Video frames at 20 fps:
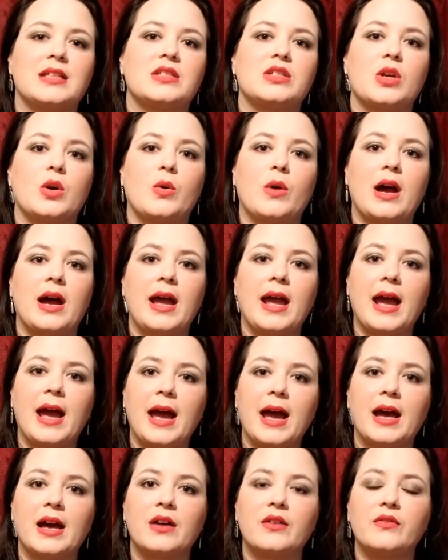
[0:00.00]
So I
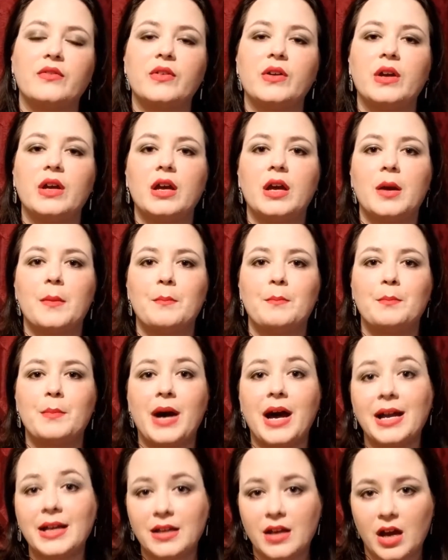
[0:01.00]
have
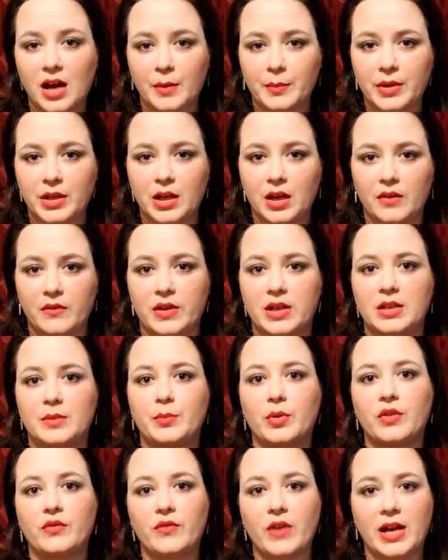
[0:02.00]
my copy of it
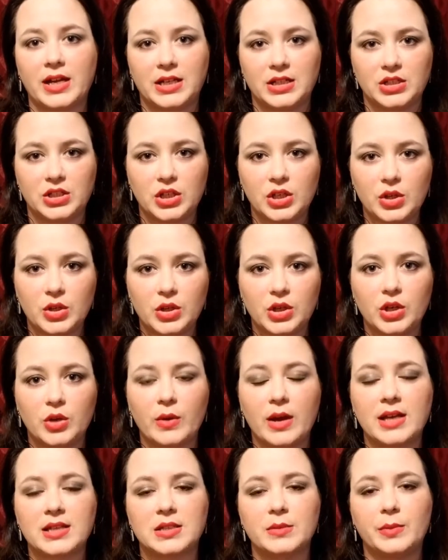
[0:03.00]
provided to you
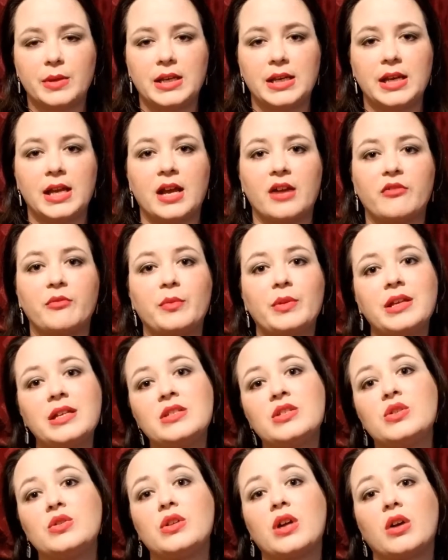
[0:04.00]
as a PDF. Please
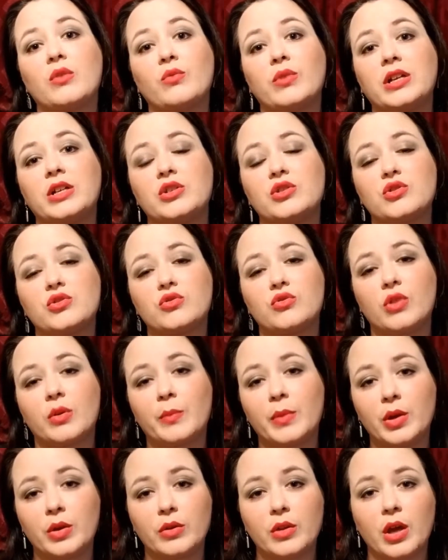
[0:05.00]
do not
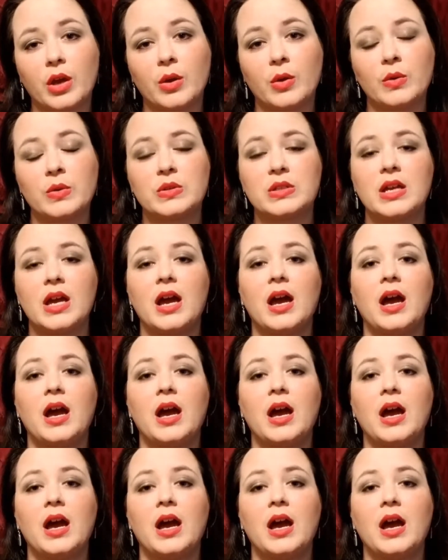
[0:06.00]
redistribute those.